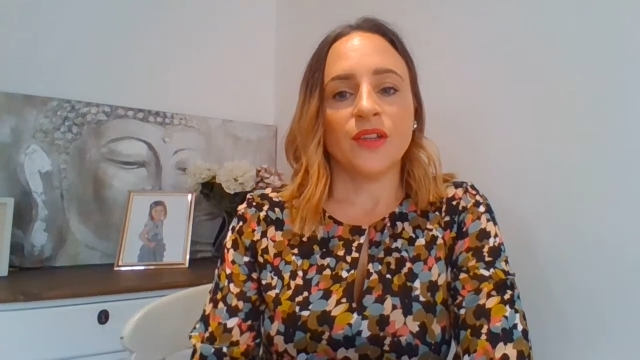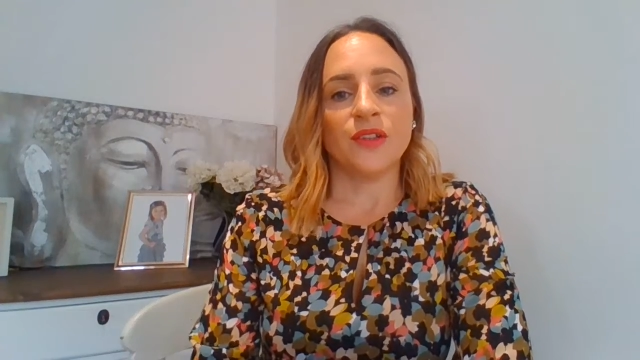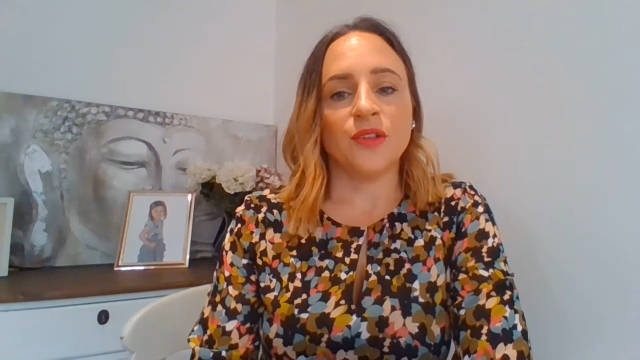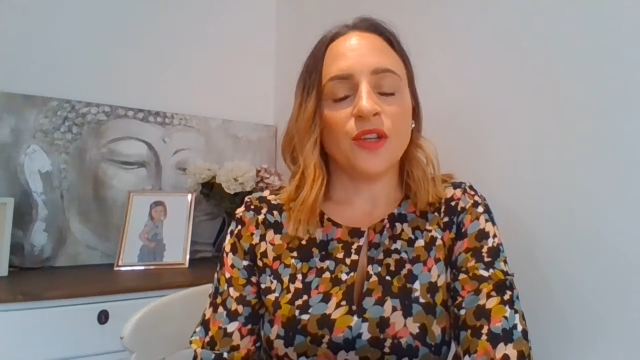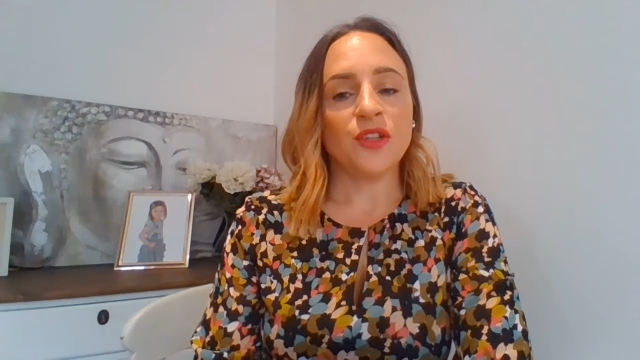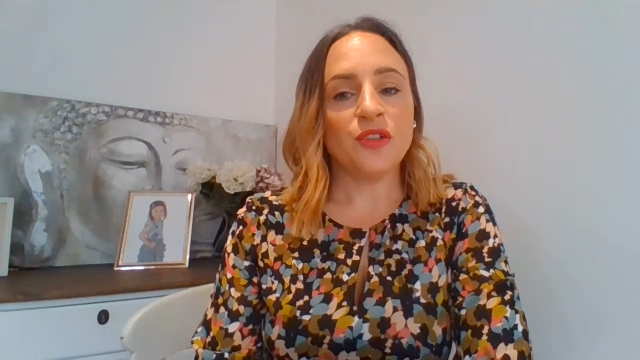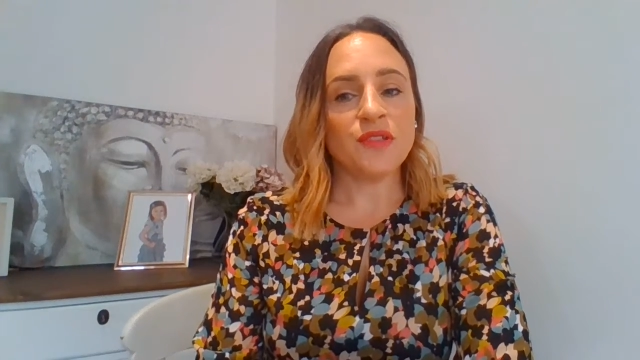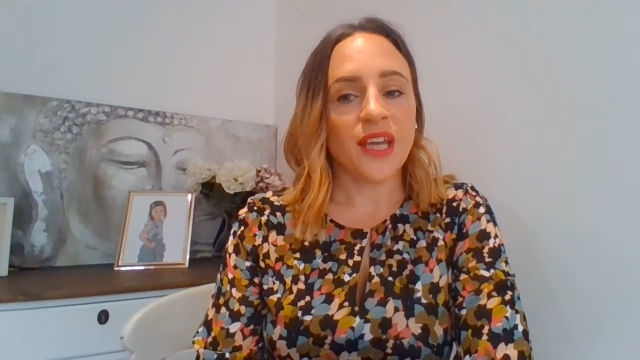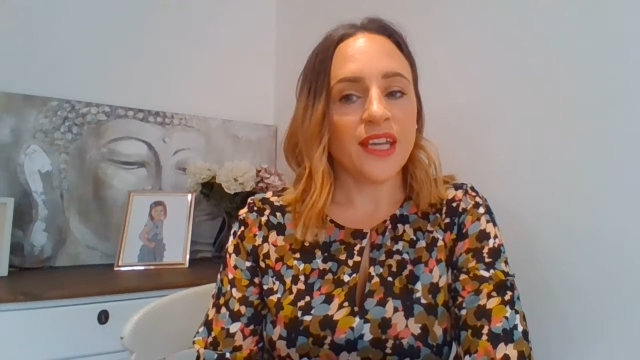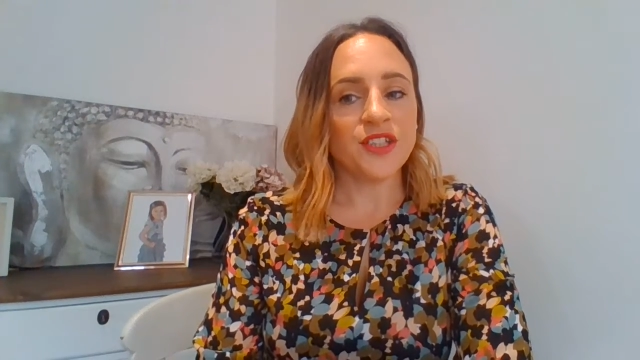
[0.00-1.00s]
You can use
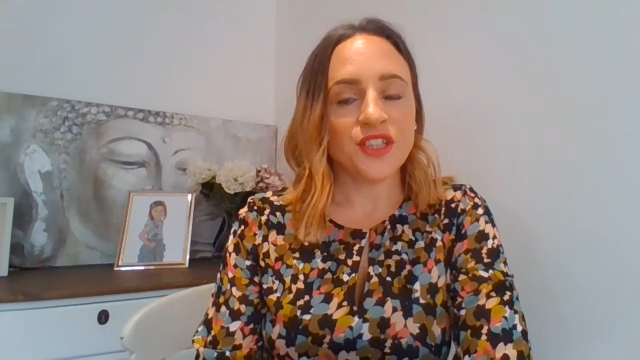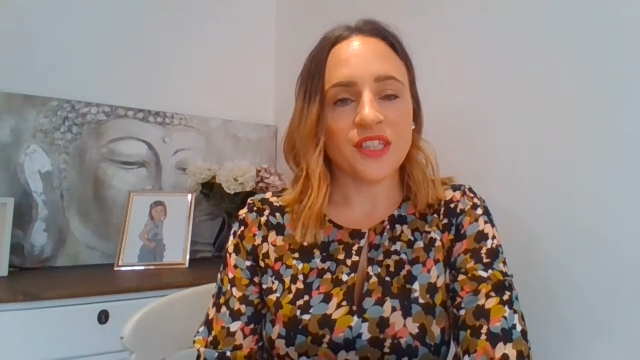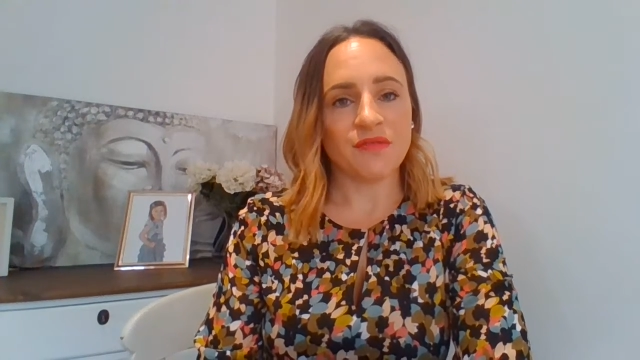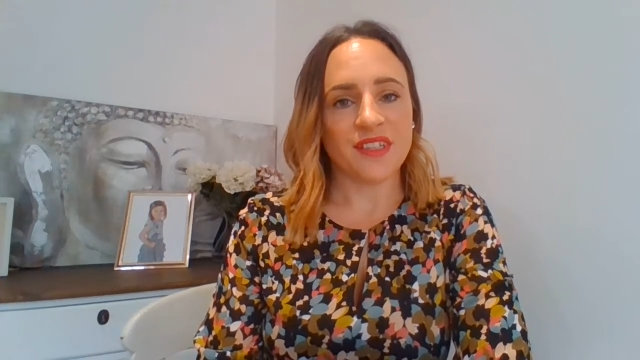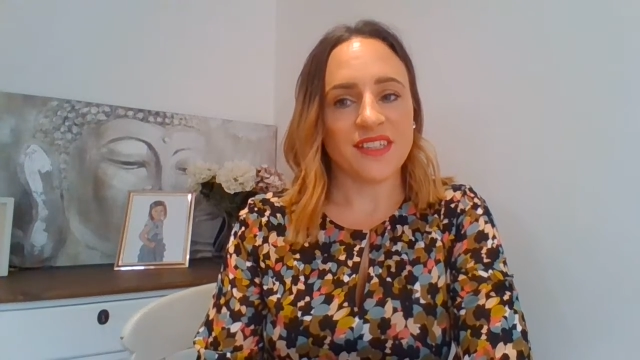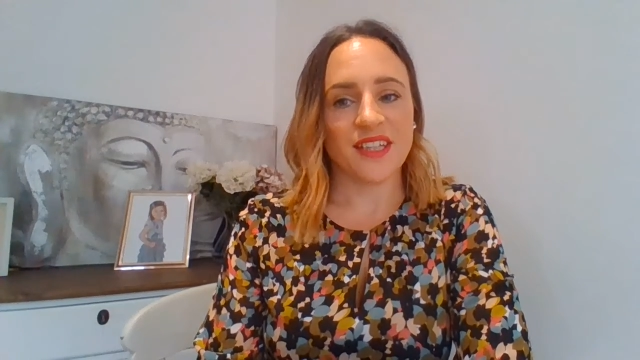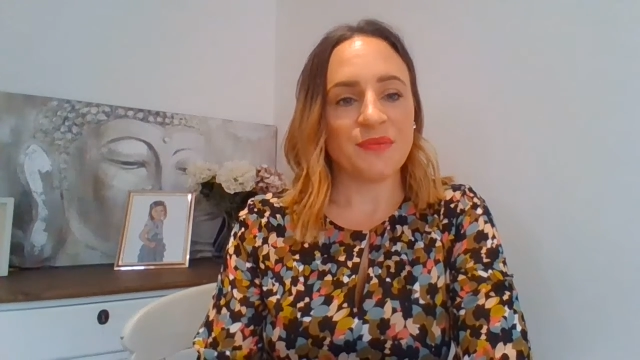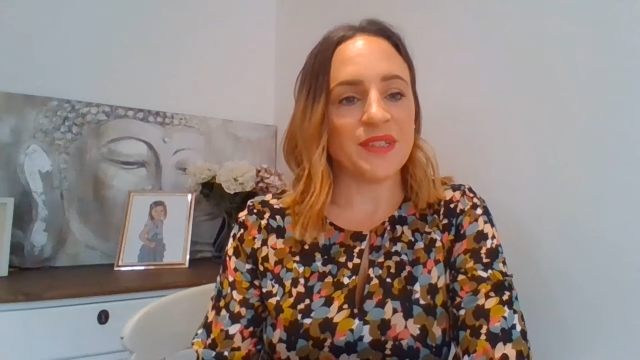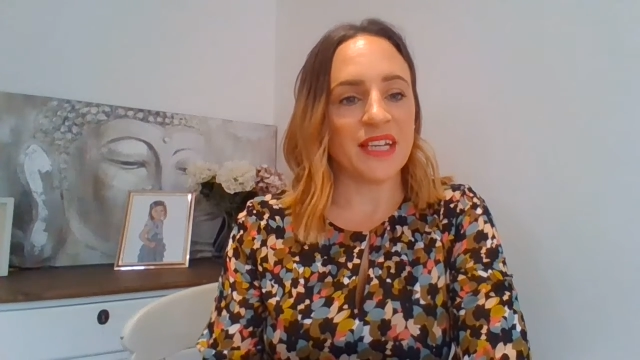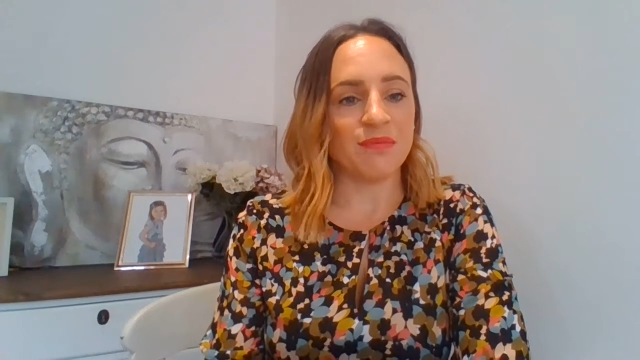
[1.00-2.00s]
the HSE risk
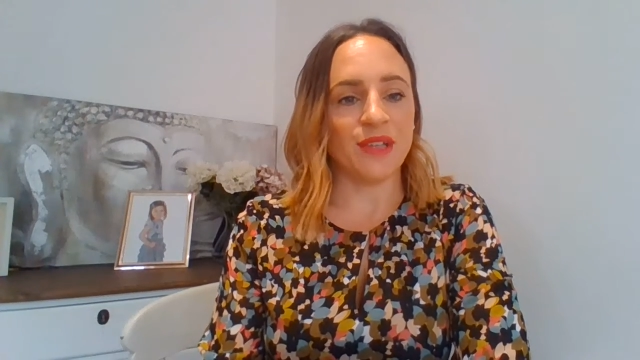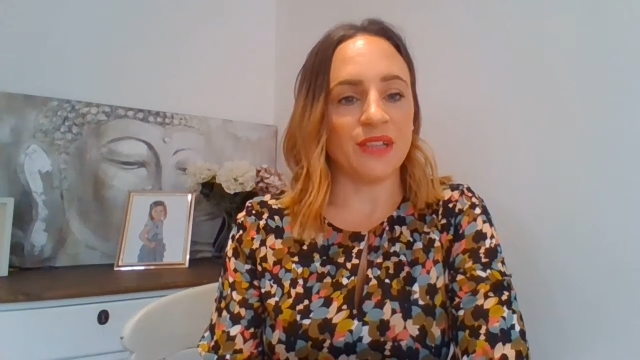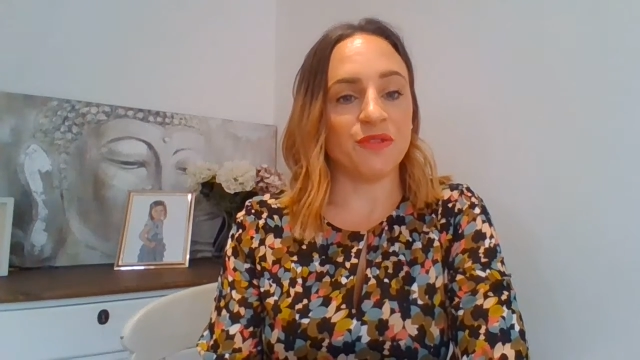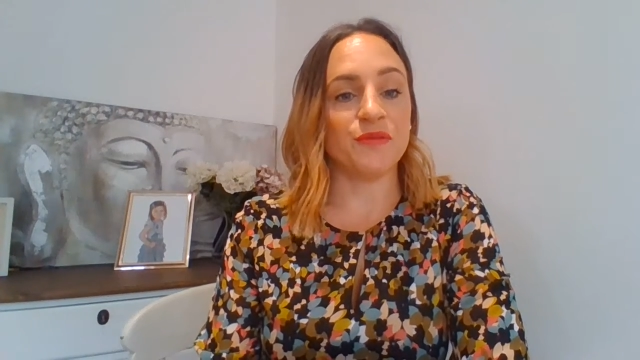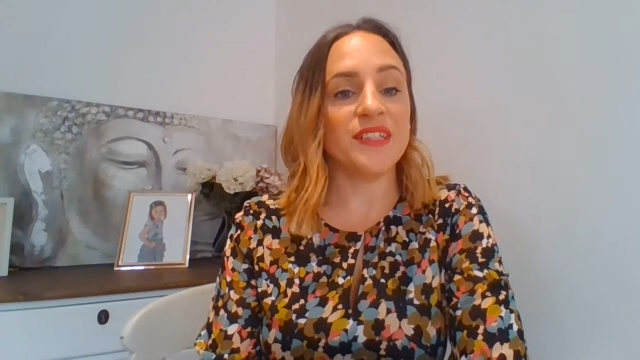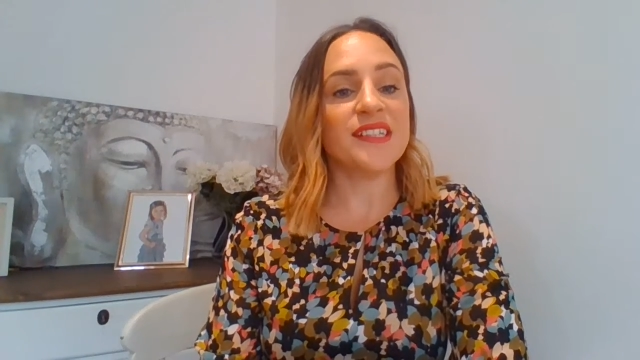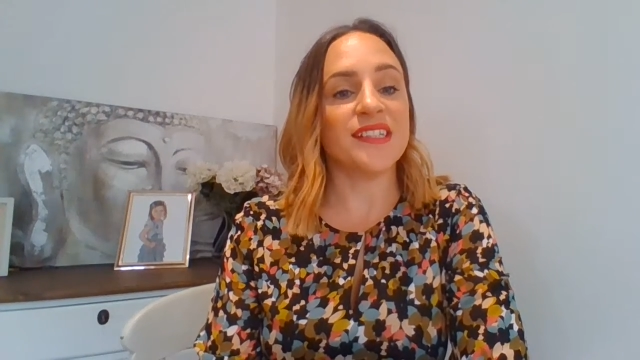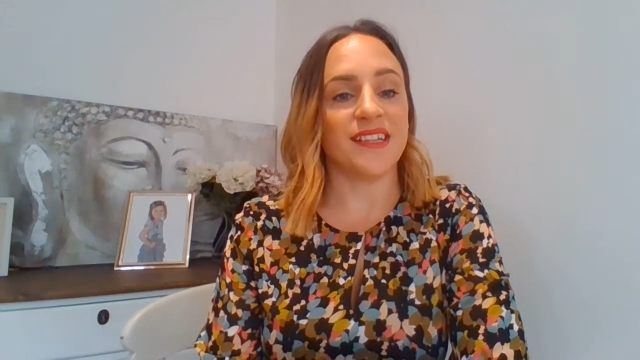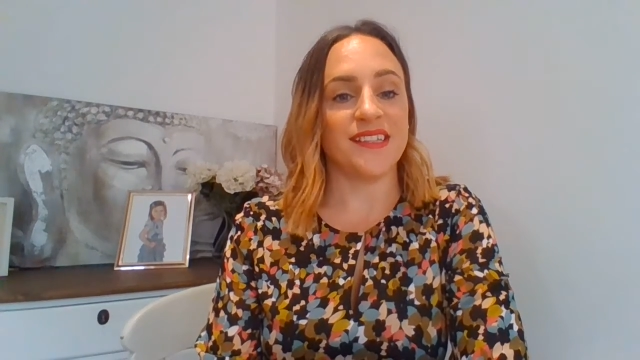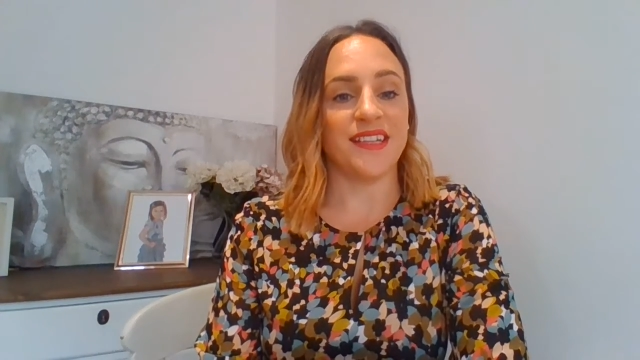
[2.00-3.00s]
assessment template for risk
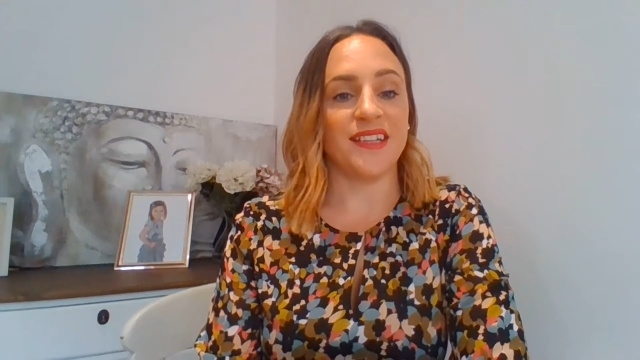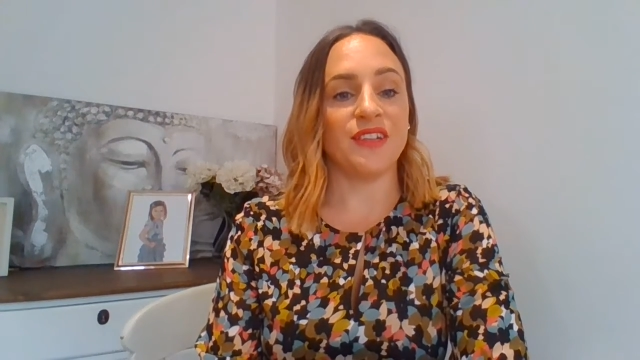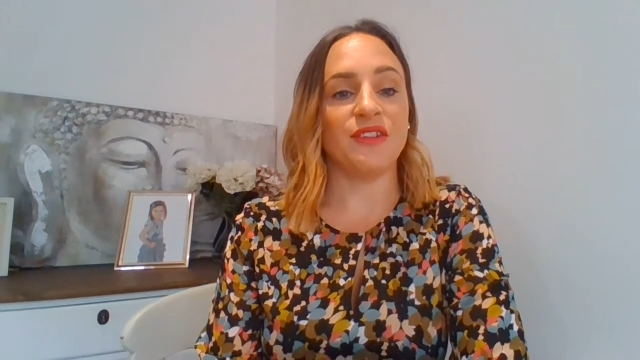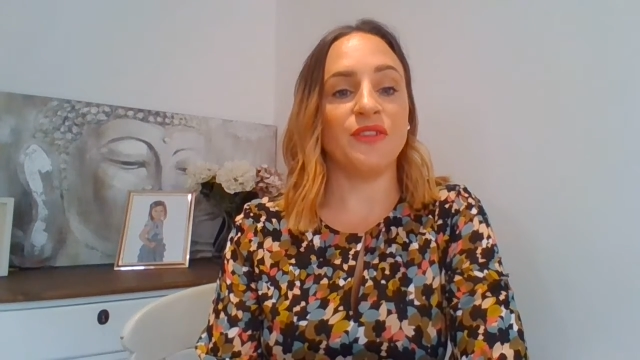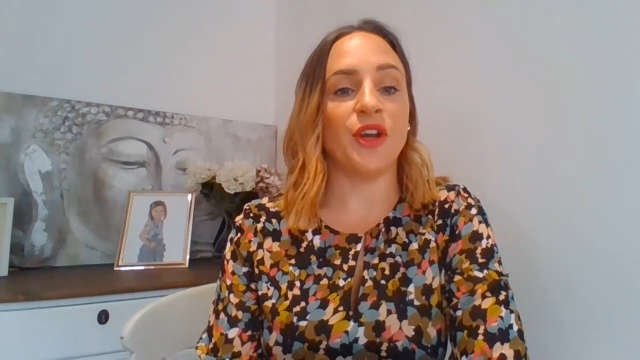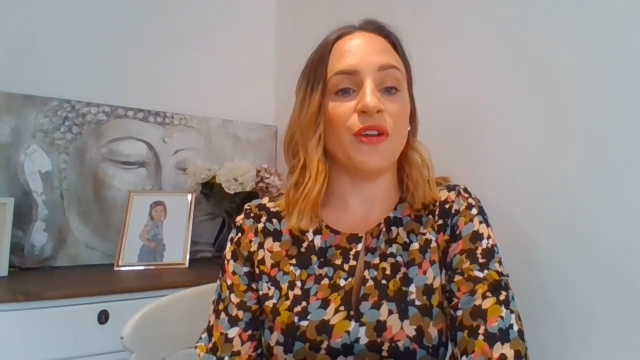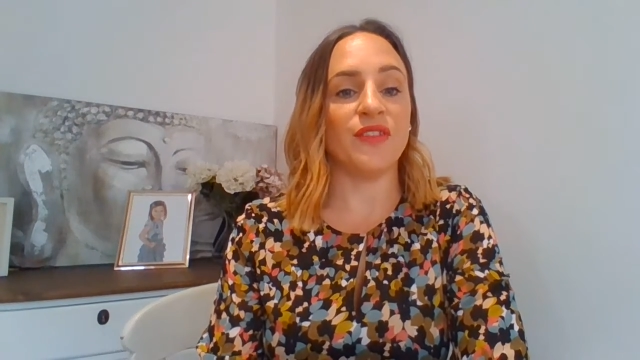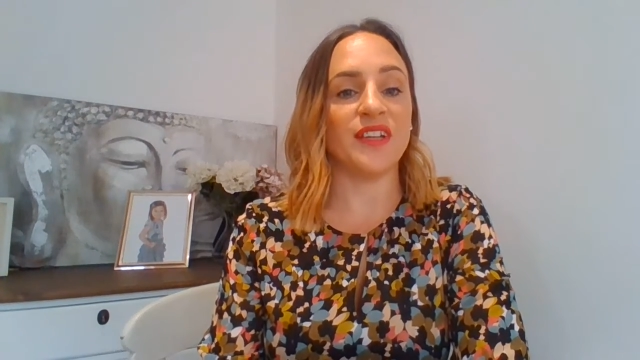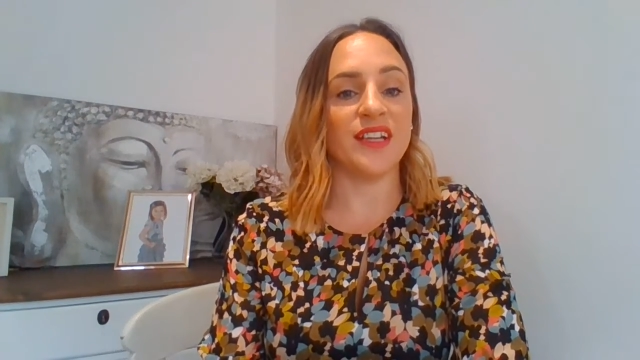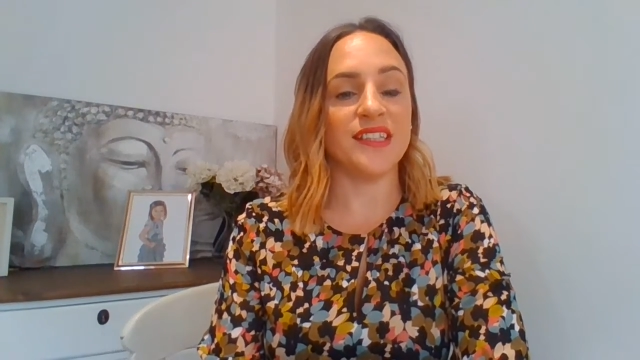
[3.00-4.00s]
assessing for
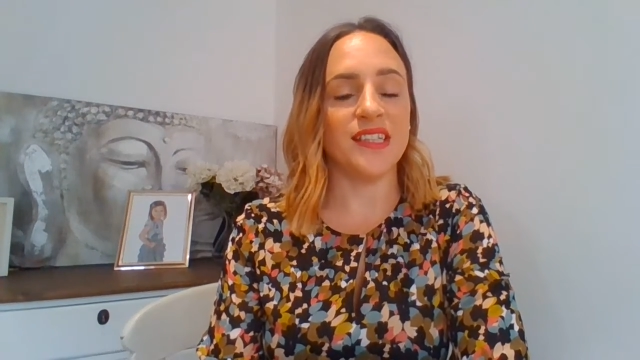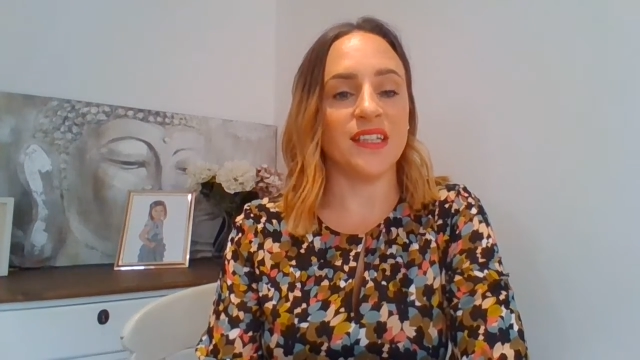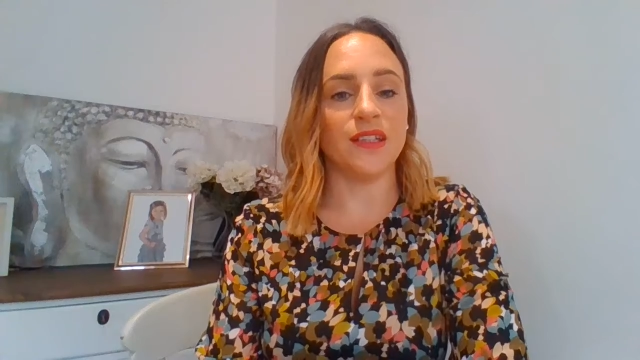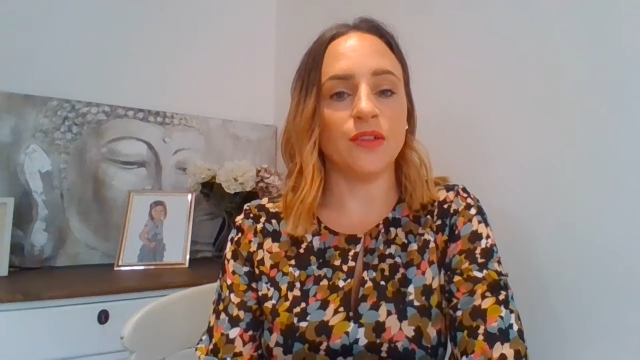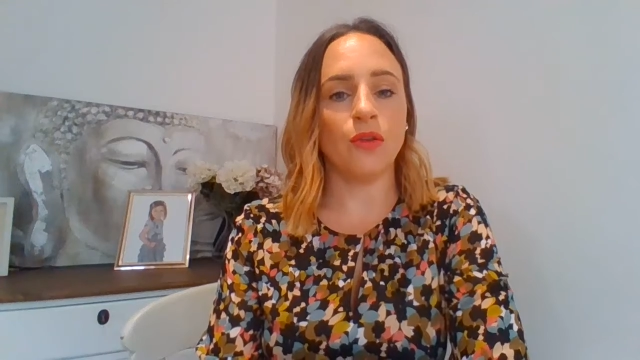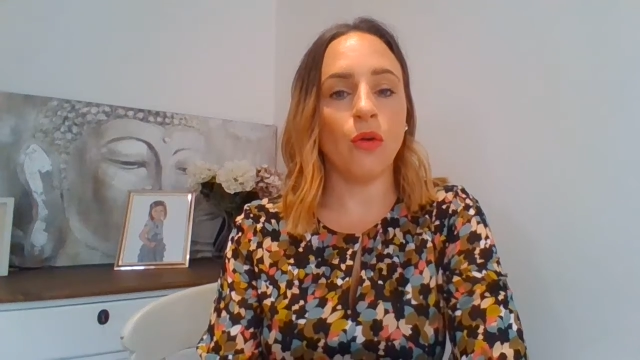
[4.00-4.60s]
COVID-19